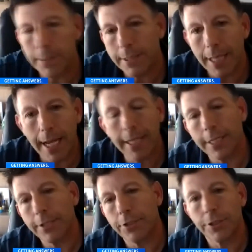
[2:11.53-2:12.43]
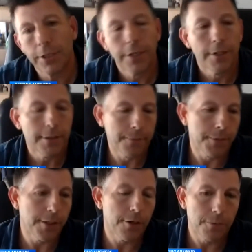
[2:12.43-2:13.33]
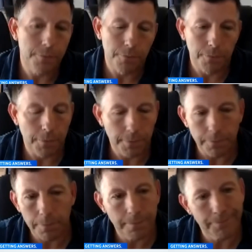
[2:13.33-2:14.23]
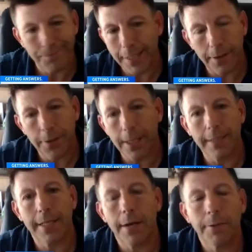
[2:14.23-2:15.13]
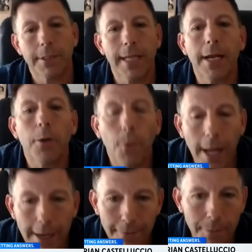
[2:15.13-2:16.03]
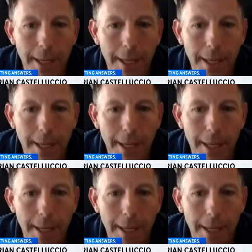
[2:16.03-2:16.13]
signage, you know, and things that would take away from